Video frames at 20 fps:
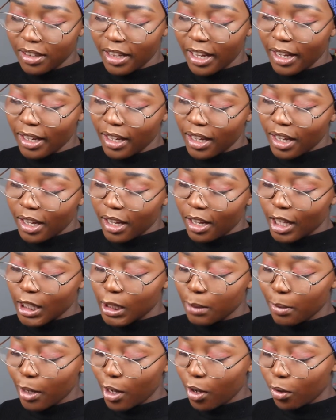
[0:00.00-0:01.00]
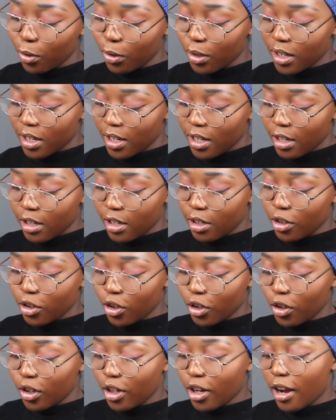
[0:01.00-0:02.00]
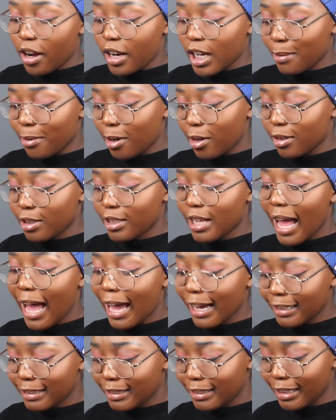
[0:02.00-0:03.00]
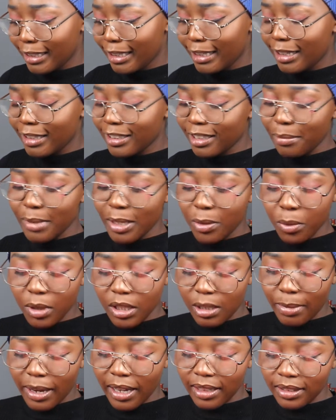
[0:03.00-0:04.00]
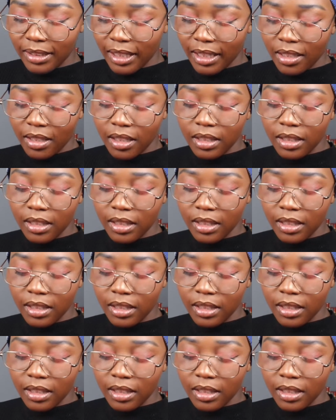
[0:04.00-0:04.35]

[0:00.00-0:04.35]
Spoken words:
Like, it's about, you know, learning about taxes. I mean, what does the back say?